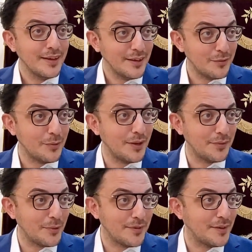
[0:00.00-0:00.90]
If
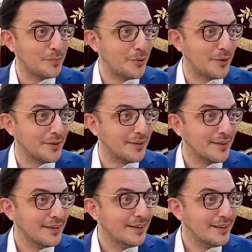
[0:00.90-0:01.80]
wealth wasn't
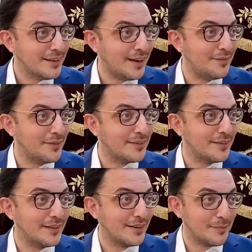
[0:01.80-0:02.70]
important, then
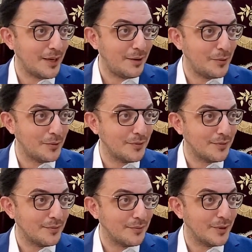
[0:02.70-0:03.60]
the Gemara
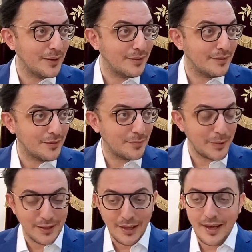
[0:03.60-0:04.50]
wouldn't
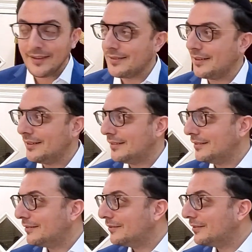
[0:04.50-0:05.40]
spend lines
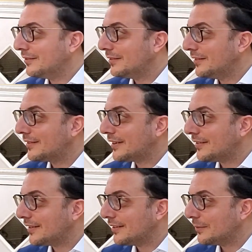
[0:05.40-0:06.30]
on
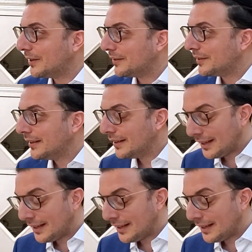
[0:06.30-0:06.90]
discussing his wealth.